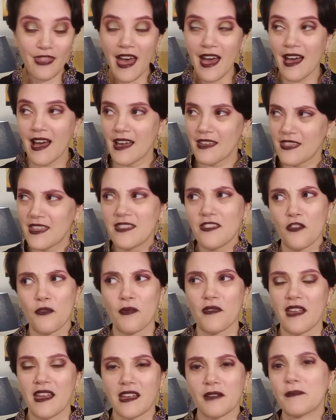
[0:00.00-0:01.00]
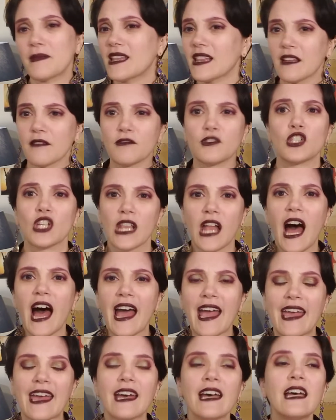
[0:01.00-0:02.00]
I think this was like in middle of
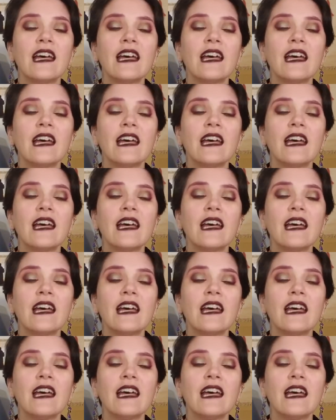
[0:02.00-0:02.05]
July